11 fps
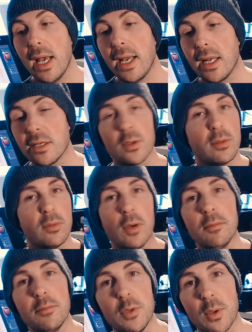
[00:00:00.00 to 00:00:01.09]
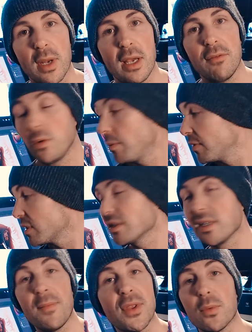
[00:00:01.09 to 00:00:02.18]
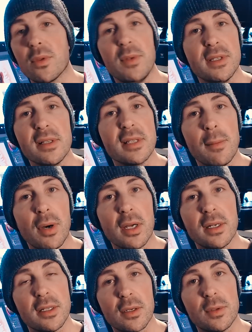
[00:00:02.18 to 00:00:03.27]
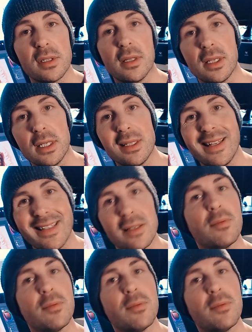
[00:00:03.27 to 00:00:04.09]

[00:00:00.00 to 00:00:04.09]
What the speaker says: And I told him, no, you don't have to. It was the same thing with me. Since I bought it, it's always done that.